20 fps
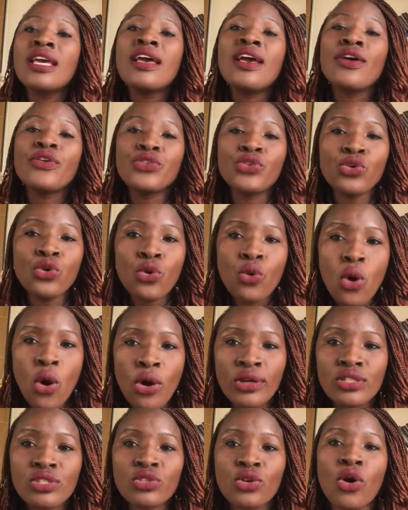you
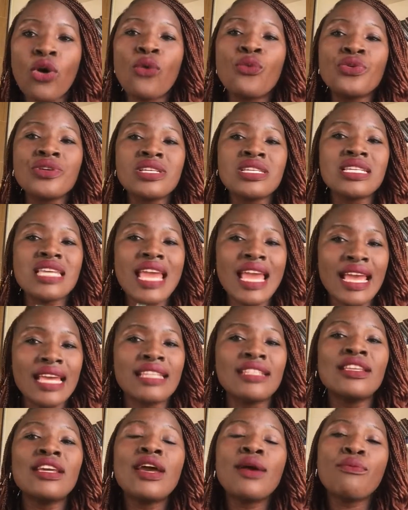also will earn
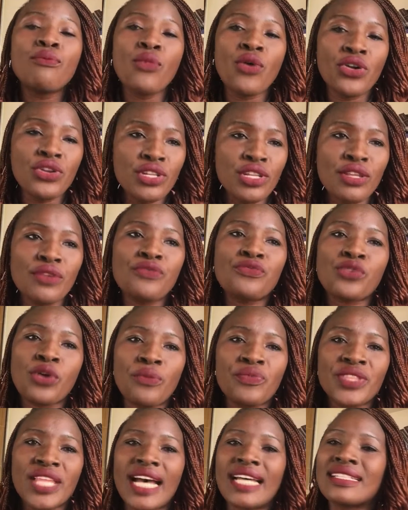money from
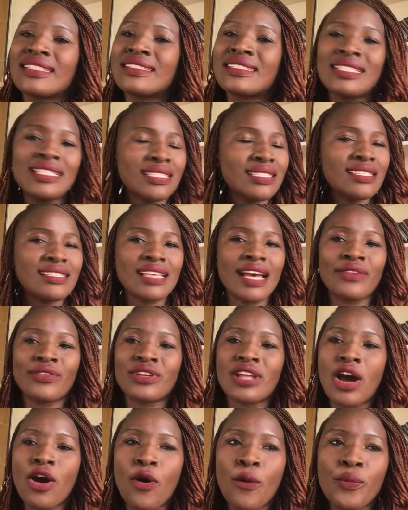that. This is another
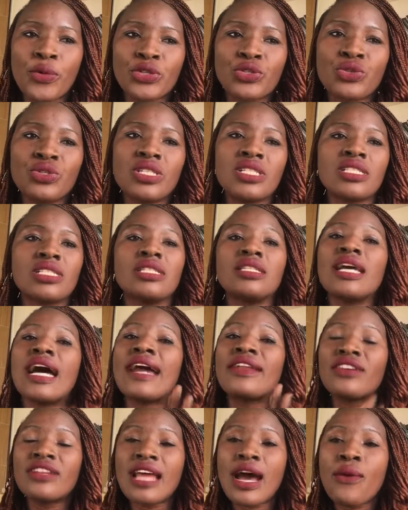opportunity.
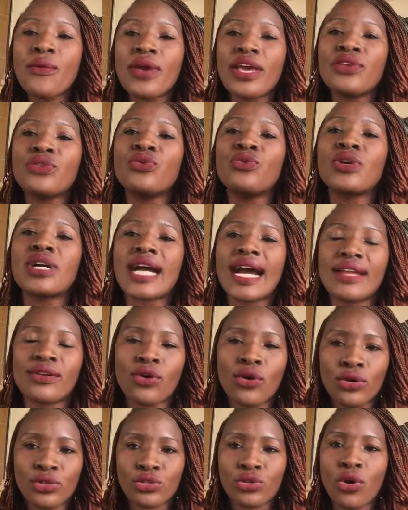Another way you can
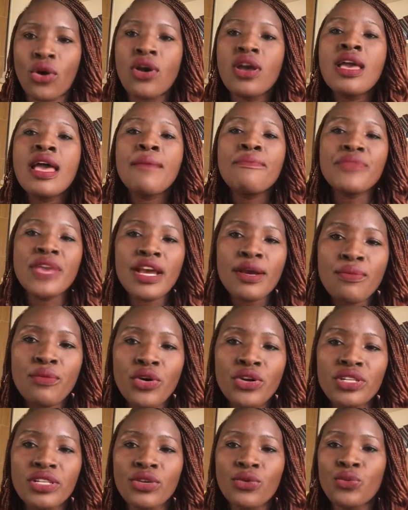also make
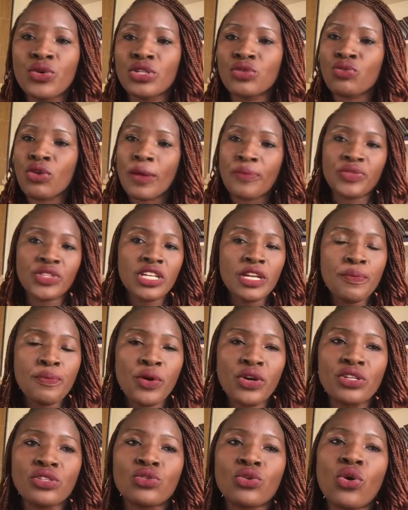money with Web
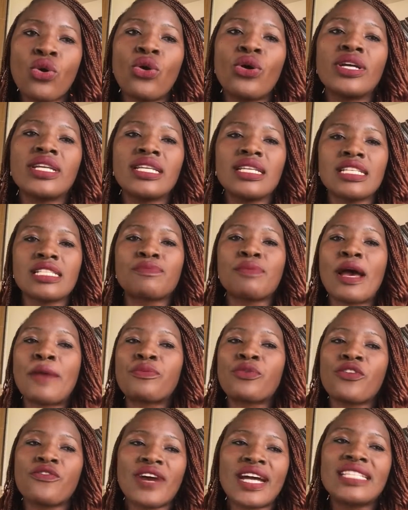3.0 is by
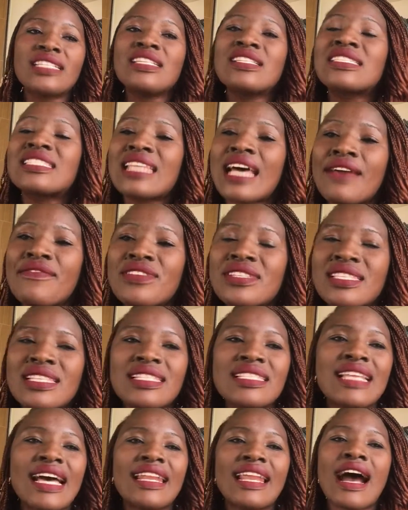providing services
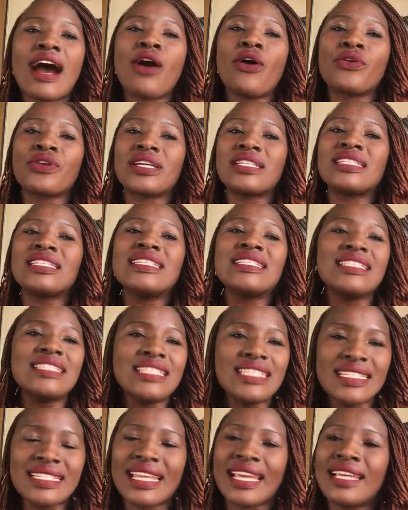that are already
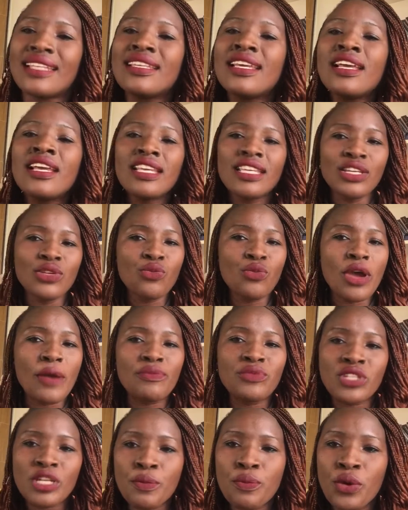needed in Web
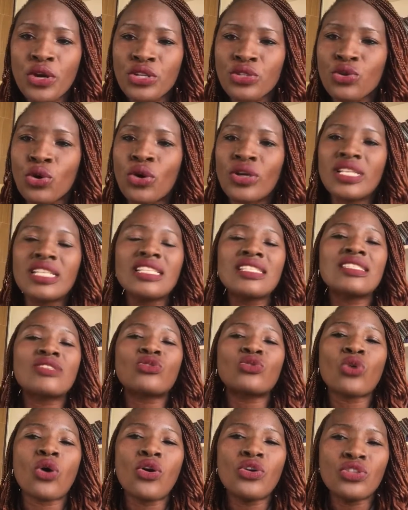3.0. It's
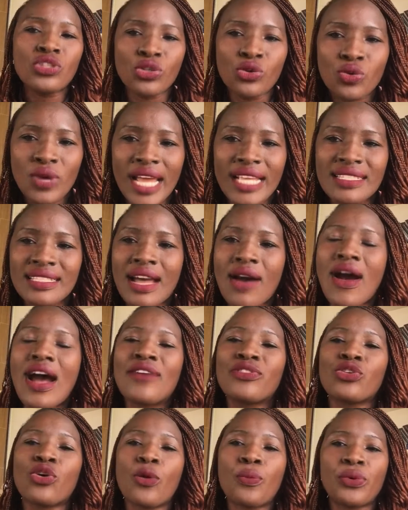so new right now and
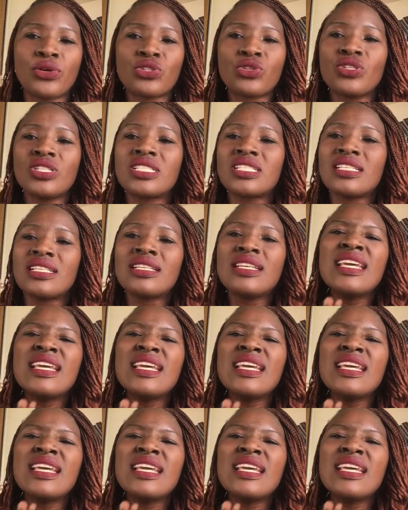the opportunity